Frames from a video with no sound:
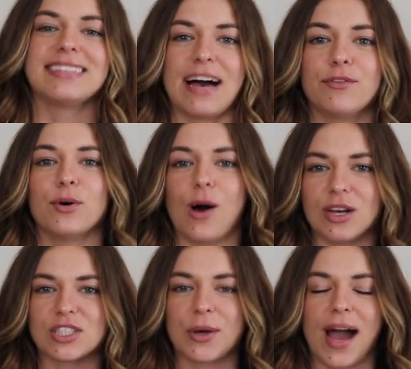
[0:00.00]
Zaful
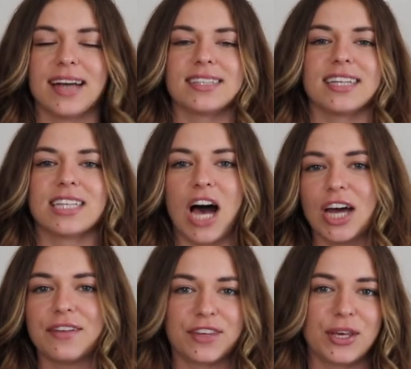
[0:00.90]
also has a
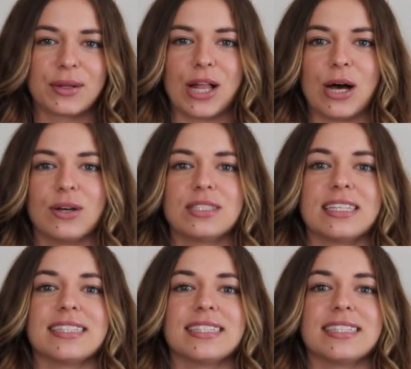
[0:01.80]
ton of cute clothes,